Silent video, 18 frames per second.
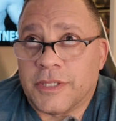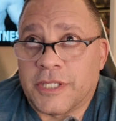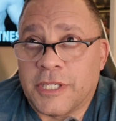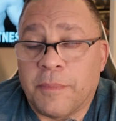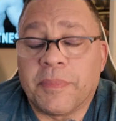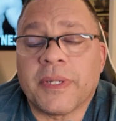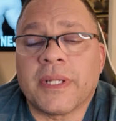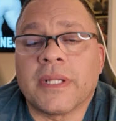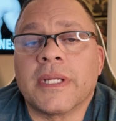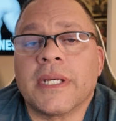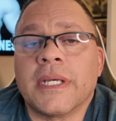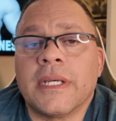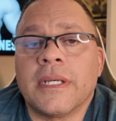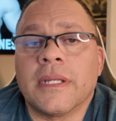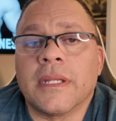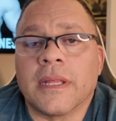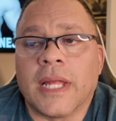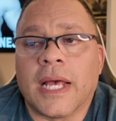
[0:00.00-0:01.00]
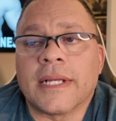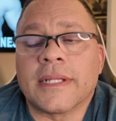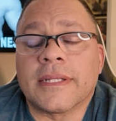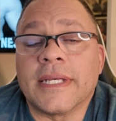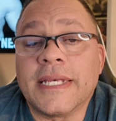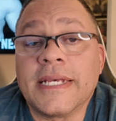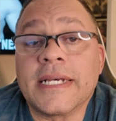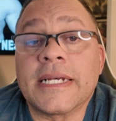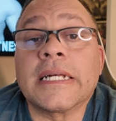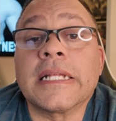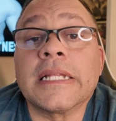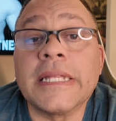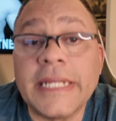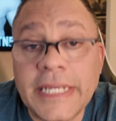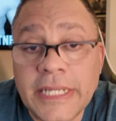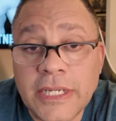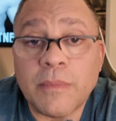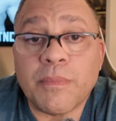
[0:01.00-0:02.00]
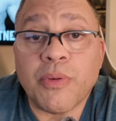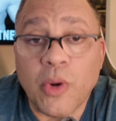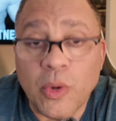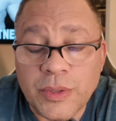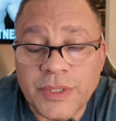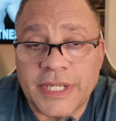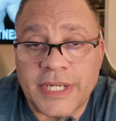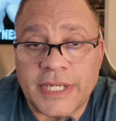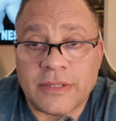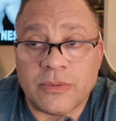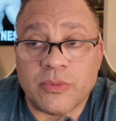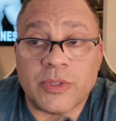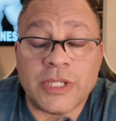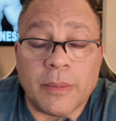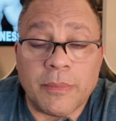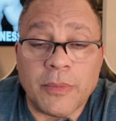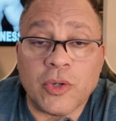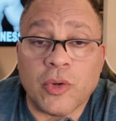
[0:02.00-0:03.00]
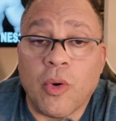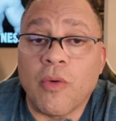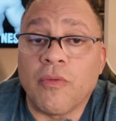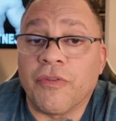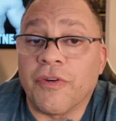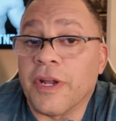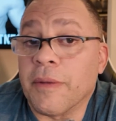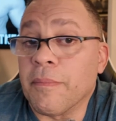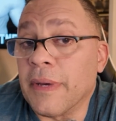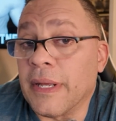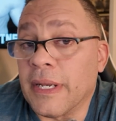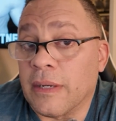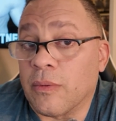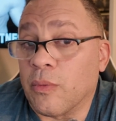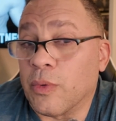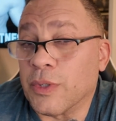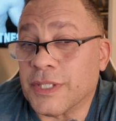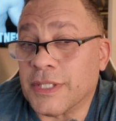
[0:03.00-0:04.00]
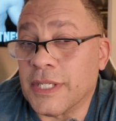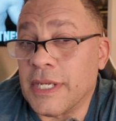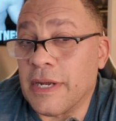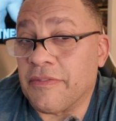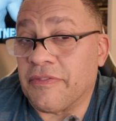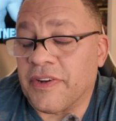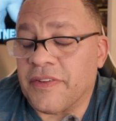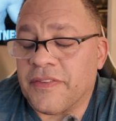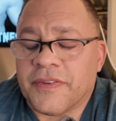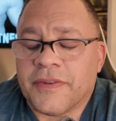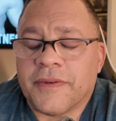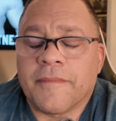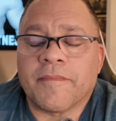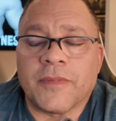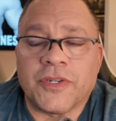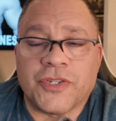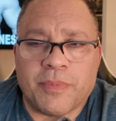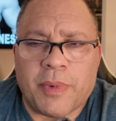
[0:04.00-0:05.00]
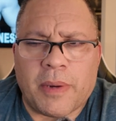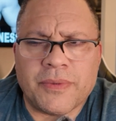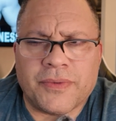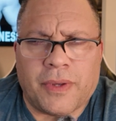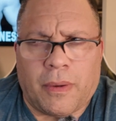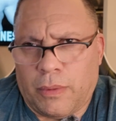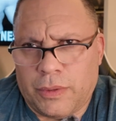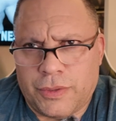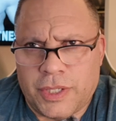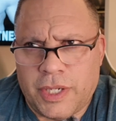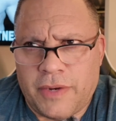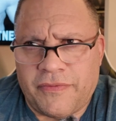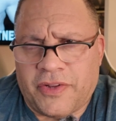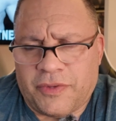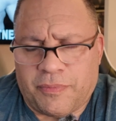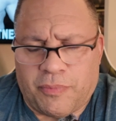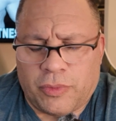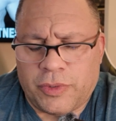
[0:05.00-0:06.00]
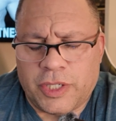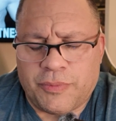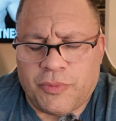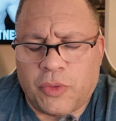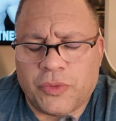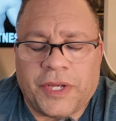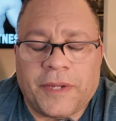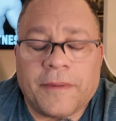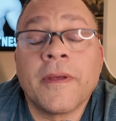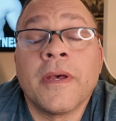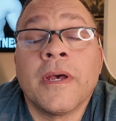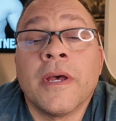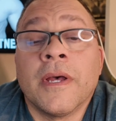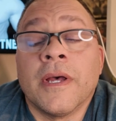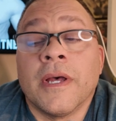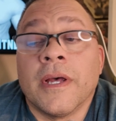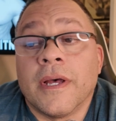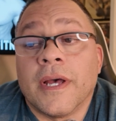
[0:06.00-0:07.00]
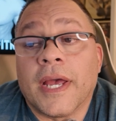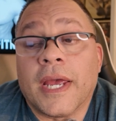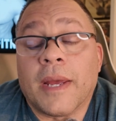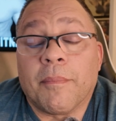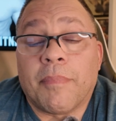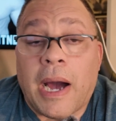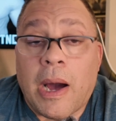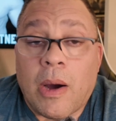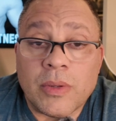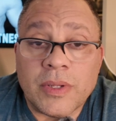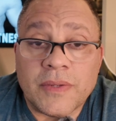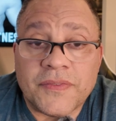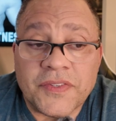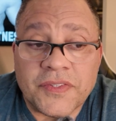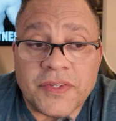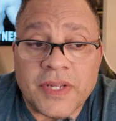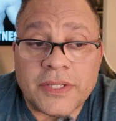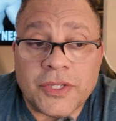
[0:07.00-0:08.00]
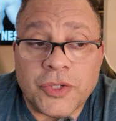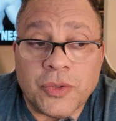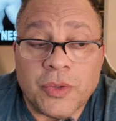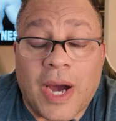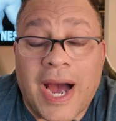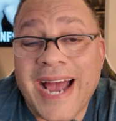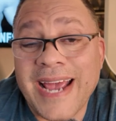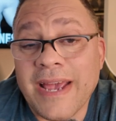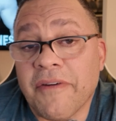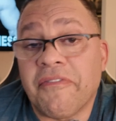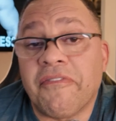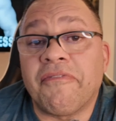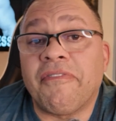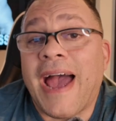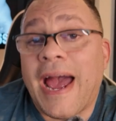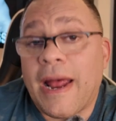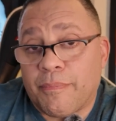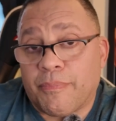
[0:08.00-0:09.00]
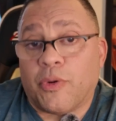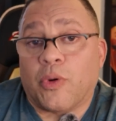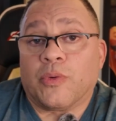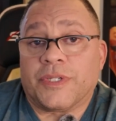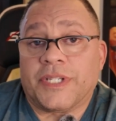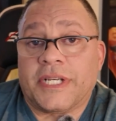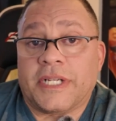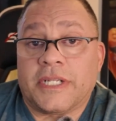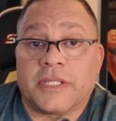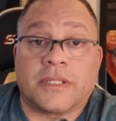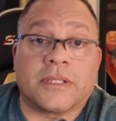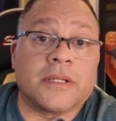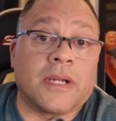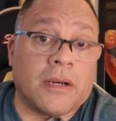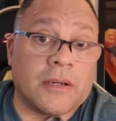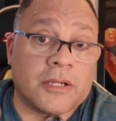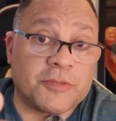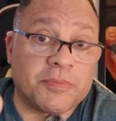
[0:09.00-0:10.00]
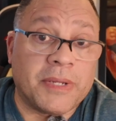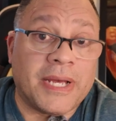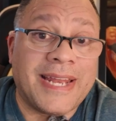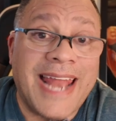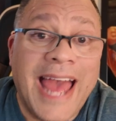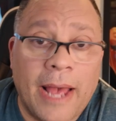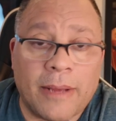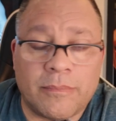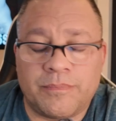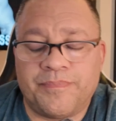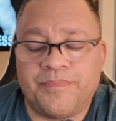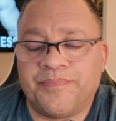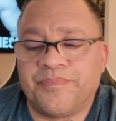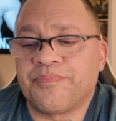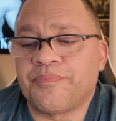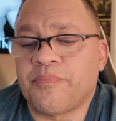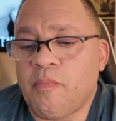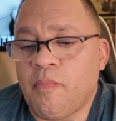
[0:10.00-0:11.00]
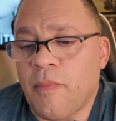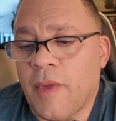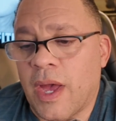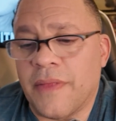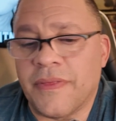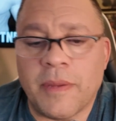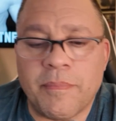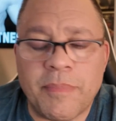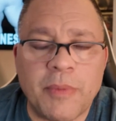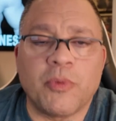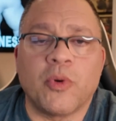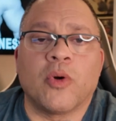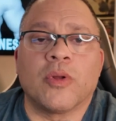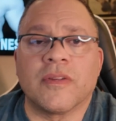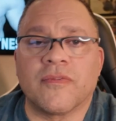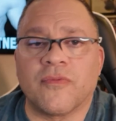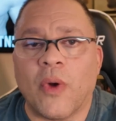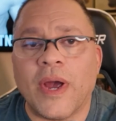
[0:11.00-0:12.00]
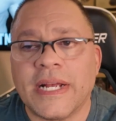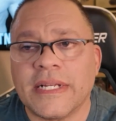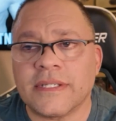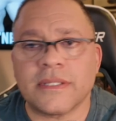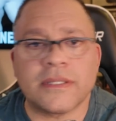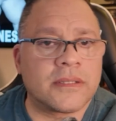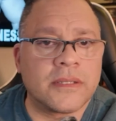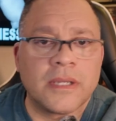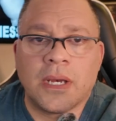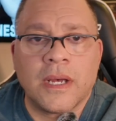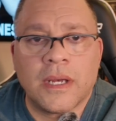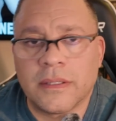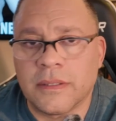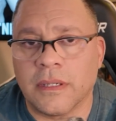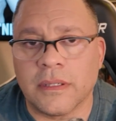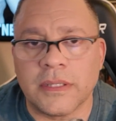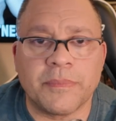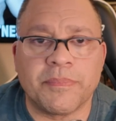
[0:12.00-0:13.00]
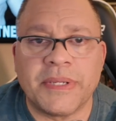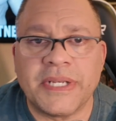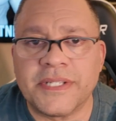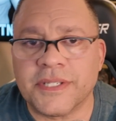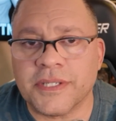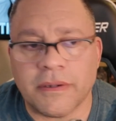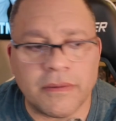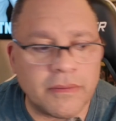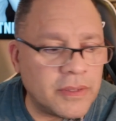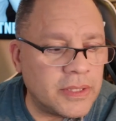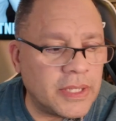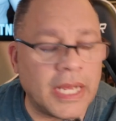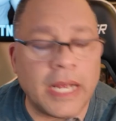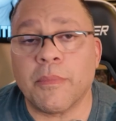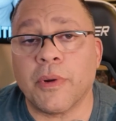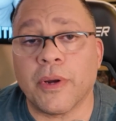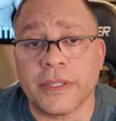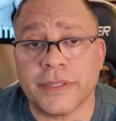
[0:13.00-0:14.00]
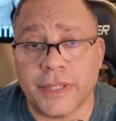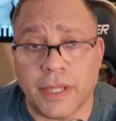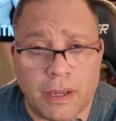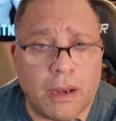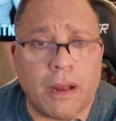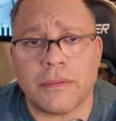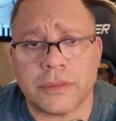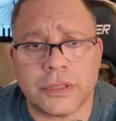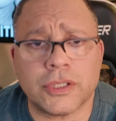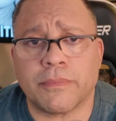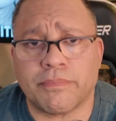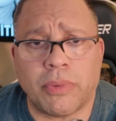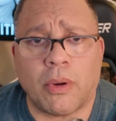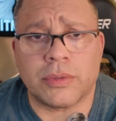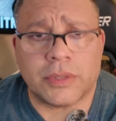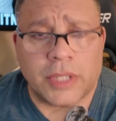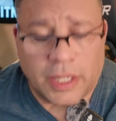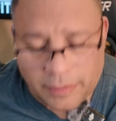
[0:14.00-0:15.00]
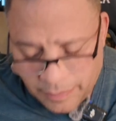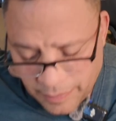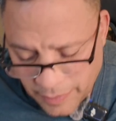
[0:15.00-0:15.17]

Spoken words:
typically like to eat cleaner proteins, which I'm going to go over in a minute. What's the difference? Because you're probably saying, what's the difference? Protein is protein. And powerlifters like to do higher fat proteins, and I'll explain that. And then people who lift weights, they'll eat pizza and hamburgers and say, oh, it's good protein.